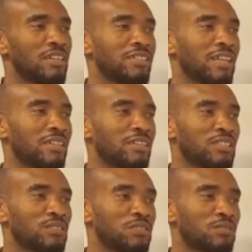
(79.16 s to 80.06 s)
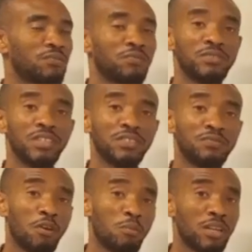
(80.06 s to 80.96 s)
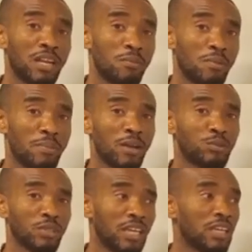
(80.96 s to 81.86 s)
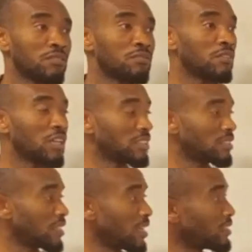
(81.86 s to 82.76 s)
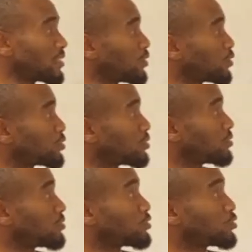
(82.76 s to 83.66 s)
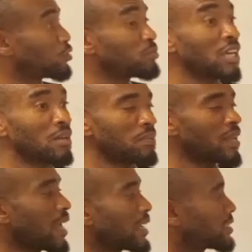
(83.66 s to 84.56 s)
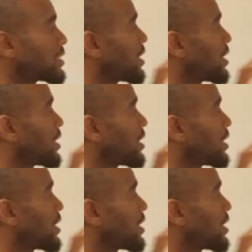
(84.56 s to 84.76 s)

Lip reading: that this formula I'm about to give is should be applied.